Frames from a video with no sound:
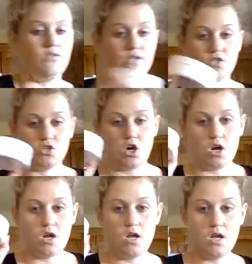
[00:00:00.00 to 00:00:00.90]
This
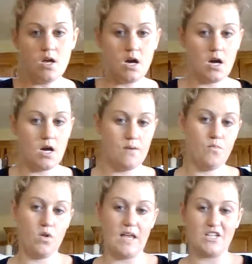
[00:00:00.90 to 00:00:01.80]
jar
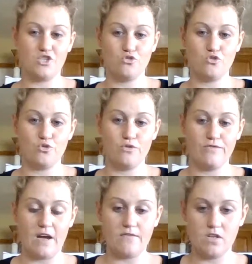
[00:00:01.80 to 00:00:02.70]
will last you 2 to
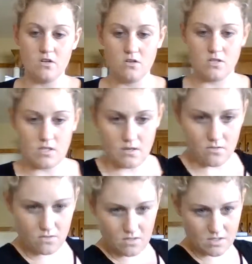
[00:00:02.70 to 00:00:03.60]
5 years,
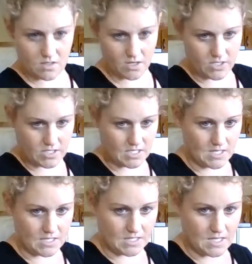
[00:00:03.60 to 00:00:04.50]
and it's hard to see
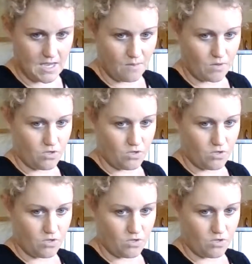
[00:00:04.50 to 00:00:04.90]
in this light,